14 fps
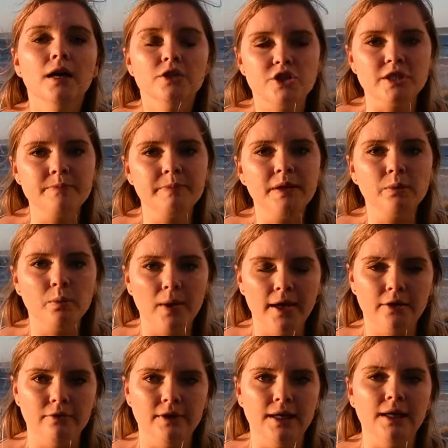Just be
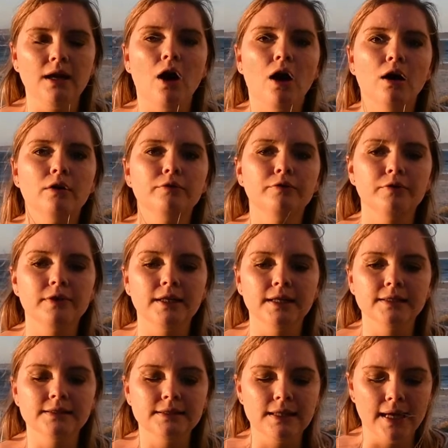wary of
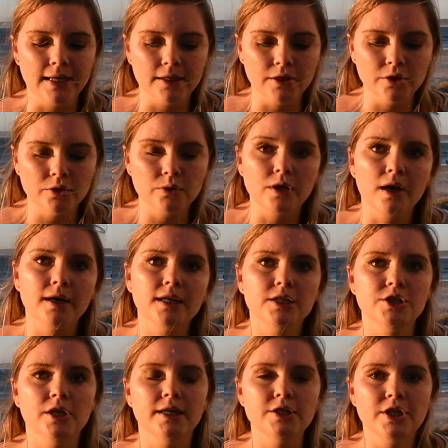things like your dog
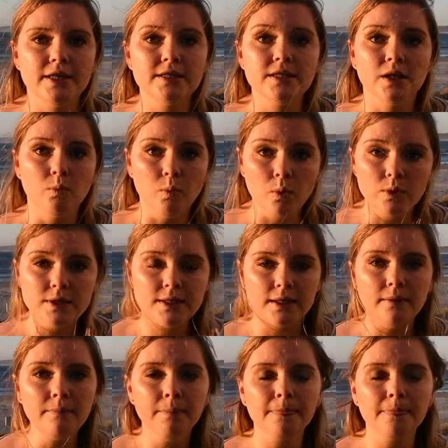ingesting water.